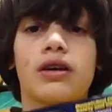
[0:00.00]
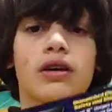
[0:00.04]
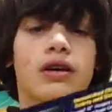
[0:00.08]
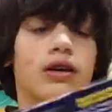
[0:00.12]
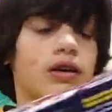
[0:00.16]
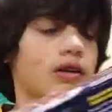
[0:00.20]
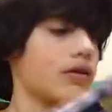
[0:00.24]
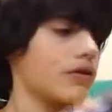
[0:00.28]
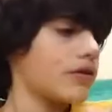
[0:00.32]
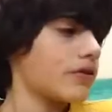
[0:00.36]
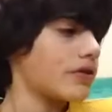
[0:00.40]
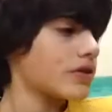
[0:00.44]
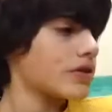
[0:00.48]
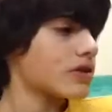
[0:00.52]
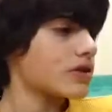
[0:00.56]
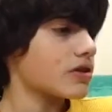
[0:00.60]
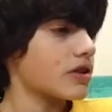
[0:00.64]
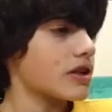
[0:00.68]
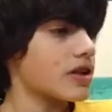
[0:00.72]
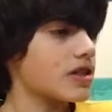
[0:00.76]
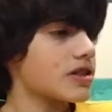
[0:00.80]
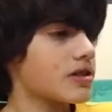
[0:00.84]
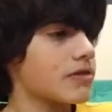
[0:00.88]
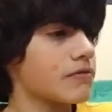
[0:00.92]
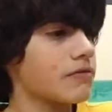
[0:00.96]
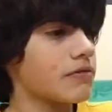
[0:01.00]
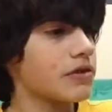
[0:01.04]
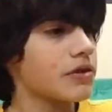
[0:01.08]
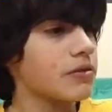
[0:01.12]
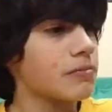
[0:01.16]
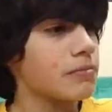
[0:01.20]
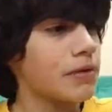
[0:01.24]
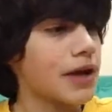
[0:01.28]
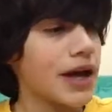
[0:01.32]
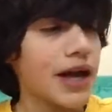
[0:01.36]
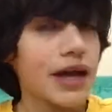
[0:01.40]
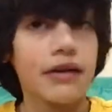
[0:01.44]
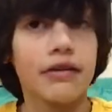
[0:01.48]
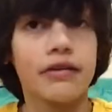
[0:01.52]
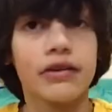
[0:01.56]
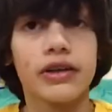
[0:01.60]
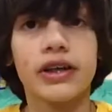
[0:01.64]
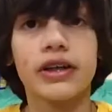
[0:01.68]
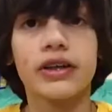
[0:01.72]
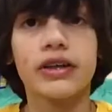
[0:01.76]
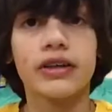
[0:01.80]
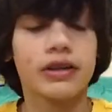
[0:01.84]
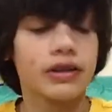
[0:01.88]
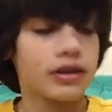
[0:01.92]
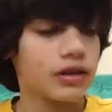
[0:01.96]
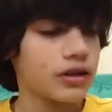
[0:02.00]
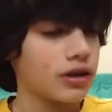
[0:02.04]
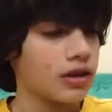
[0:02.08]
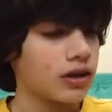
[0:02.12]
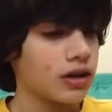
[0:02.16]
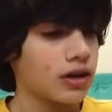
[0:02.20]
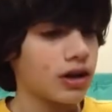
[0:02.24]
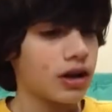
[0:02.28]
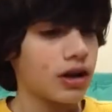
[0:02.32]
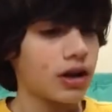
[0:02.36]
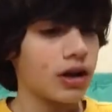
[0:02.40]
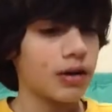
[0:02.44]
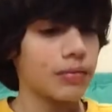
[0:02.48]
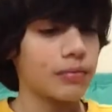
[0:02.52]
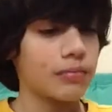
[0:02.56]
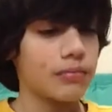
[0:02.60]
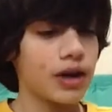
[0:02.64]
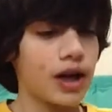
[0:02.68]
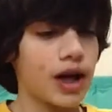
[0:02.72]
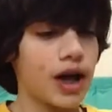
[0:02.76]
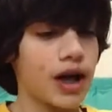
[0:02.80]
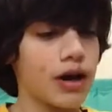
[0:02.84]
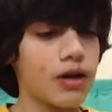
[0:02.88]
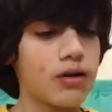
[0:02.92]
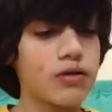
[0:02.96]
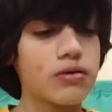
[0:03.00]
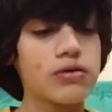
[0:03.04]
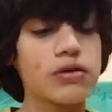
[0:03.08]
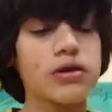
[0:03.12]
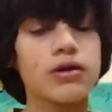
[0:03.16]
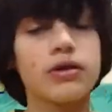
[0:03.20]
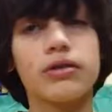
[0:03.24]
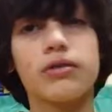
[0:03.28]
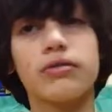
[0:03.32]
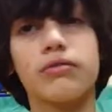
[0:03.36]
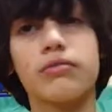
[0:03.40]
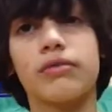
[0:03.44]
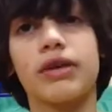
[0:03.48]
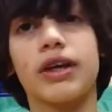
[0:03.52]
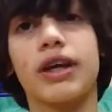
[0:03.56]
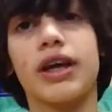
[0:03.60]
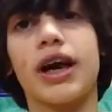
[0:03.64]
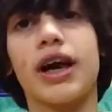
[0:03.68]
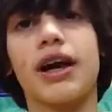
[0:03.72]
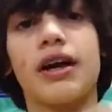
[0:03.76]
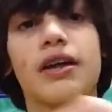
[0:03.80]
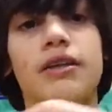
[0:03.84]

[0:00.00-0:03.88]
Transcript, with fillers: so that's it for the battery. Um, now we got